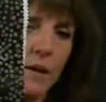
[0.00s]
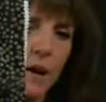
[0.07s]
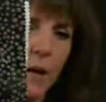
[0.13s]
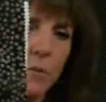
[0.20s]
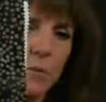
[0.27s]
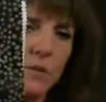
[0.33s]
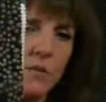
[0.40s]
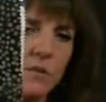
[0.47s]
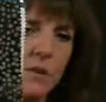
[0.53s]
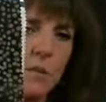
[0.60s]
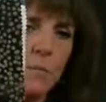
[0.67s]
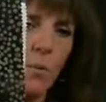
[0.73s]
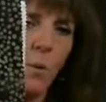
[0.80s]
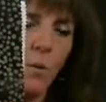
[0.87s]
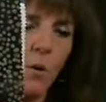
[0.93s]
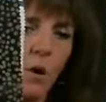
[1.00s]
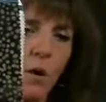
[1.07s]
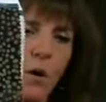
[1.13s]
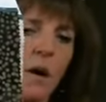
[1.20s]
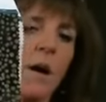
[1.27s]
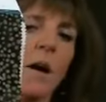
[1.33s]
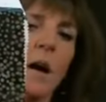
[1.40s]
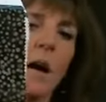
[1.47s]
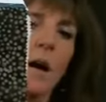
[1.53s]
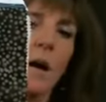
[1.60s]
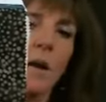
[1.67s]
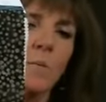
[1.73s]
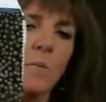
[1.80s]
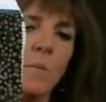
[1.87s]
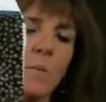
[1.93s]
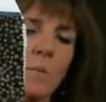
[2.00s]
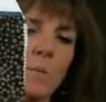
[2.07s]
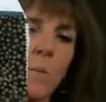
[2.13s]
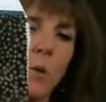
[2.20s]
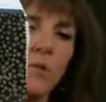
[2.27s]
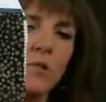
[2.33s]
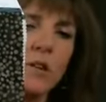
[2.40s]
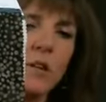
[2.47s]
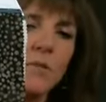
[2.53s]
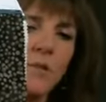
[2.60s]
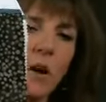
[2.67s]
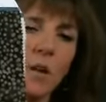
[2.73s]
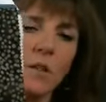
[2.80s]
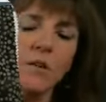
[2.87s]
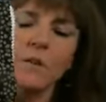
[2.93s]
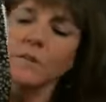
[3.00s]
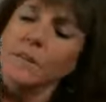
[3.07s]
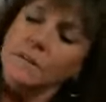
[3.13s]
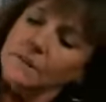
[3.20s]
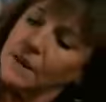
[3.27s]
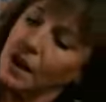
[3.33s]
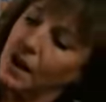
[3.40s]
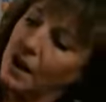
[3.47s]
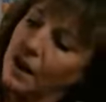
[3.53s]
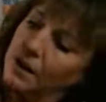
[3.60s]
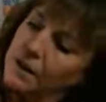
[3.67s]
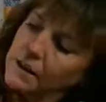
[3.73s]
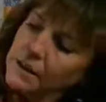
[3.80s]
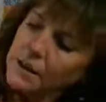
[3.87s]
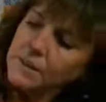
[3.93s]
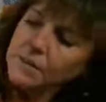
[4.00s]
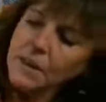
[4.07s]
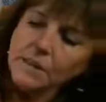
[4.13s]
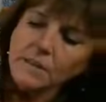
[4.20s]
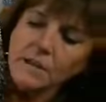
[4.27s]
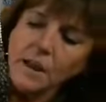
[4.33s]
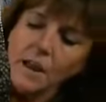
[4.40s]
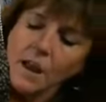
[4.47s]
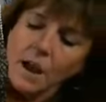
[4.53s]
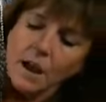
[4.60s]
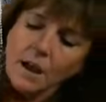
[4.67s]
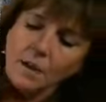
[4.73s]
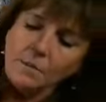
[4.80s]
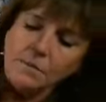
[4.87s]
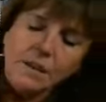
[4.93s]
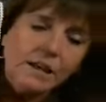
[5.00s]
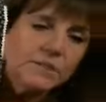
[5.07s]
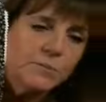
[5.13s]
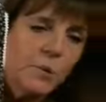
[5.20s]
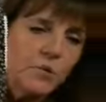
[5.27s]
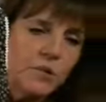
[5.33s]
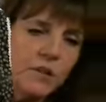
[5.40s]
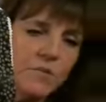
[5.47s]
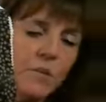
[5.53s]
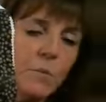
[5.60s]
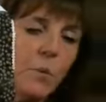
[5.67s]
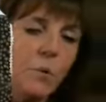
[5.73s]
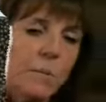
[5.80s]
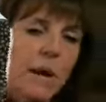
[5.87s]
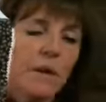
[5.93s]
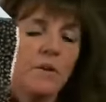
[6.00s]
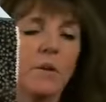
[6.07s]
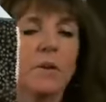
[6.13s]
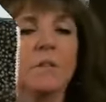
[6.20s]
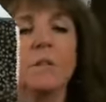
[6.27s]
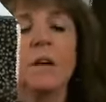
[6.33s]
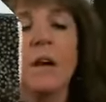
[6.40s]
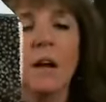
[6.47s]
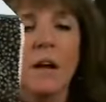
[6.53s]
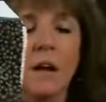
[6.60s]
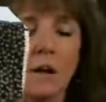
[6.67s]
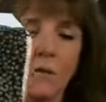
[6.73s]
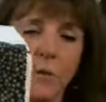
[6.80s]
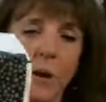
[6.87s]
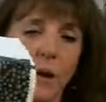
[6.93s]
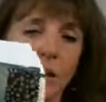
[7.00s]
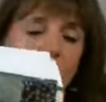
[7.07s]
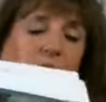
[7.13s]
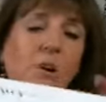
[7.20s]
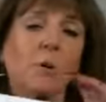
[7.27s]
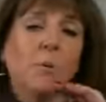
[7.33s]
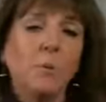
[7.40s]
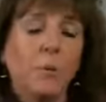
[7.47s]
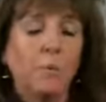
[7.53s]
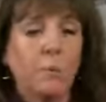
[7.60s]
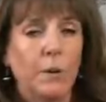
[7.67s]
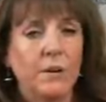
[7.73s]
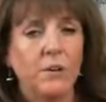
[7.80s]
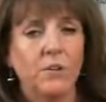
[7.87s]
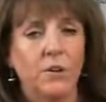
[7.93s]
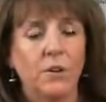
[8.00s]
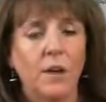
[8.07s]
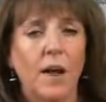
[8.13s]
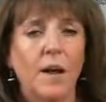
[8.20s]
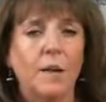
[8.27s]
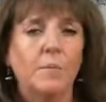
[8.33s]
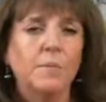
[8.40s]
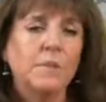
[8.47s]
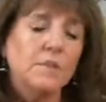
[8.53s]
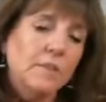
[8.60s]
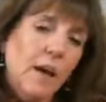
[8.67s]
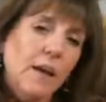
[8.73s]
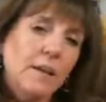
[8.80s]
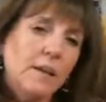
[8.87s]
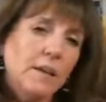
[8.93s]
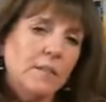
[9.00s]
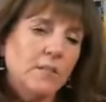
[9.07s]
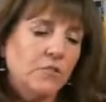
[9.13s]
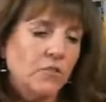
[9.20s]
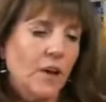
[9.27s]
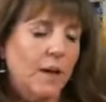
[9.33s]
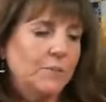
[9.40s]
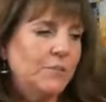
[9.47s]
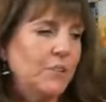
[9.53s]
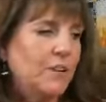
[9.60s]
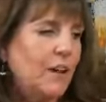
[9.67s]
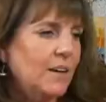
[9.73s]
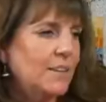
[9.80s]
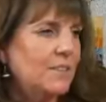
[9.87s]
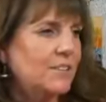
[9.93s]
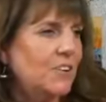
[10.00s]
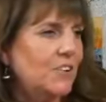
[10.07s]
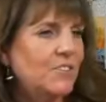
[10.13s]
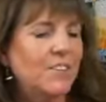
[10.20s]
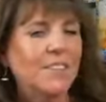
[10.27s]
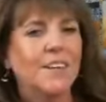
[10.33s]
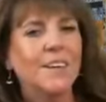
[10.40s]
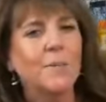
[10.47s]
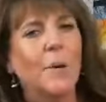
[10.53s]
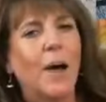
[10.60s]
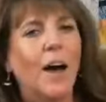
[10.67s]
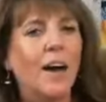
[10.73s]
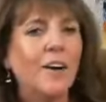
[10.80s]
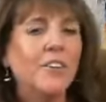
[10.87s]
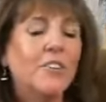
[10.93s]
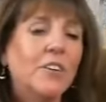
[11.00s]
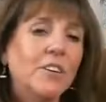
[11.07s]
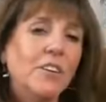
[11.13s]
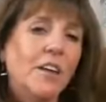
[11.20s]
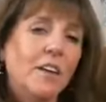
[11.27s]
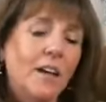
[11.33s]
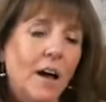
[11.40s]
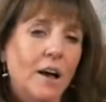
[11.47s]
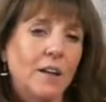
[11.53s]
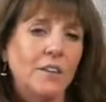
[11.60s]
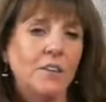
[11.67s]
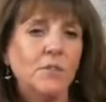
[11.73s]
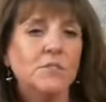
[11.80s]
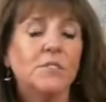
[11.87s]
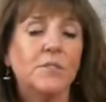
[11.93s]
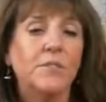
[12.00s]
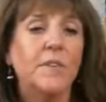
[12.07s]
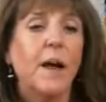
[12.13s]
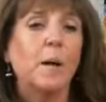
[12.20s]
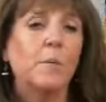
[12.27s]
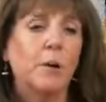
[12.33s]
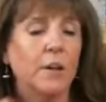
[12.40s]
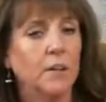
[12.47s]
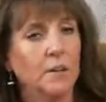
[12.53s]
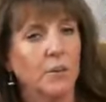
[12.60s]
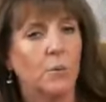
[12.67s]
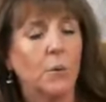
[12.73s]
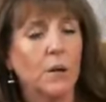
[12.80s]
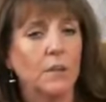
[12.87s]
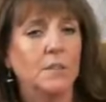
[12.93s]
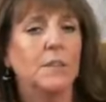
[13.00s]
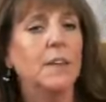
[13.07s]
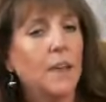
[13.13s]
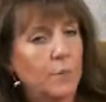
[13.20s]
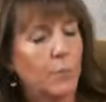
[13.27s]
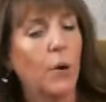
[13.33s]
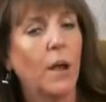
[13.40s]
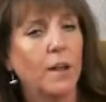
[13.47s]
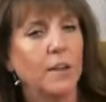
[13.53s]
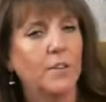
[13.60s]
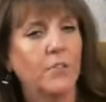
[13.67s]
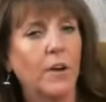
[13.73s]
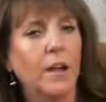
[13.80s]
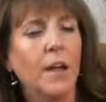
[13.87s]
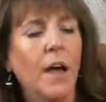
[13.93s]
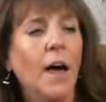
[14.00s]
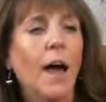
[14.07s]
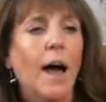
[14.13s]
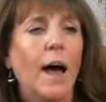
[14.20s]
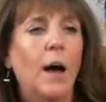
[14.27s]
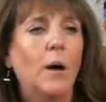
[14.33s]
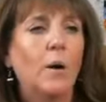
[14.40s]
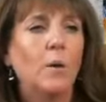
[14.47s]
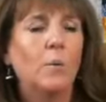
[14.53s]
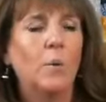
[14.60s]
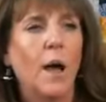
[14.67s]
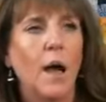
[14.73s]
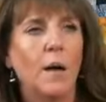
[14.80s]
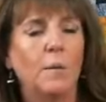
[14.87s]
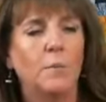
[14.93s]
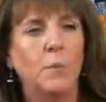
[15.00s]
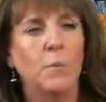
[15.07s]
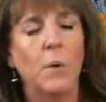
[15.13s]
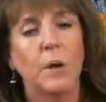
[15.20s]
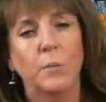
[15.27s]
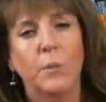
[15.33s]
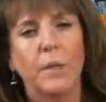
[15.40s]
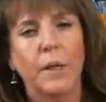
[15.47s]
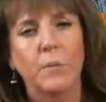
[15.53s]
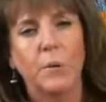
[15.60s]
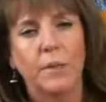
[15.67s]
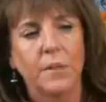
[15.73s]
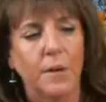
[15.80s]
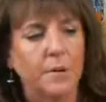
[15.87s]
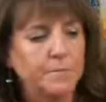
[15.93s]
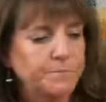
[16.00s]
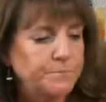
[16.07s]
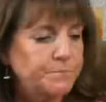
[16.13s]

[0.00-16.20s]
it up, you see more motif color in the dot, and then less motif and more background. Okay, so when you're designing the chaps, you got to start to think about how you're going to use the fabric in a quilt, the end product, right? How we want to play with it.